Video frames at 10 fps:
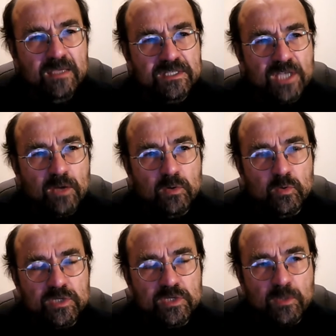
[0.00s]

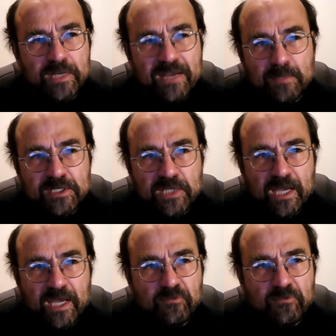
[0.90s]
So we're now coming to the
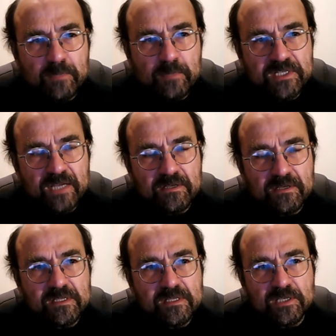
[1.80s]
anima animus. Now,
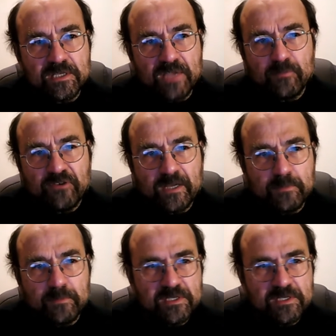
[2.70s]
so the anima
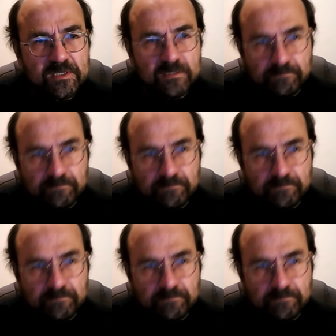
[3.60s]
animus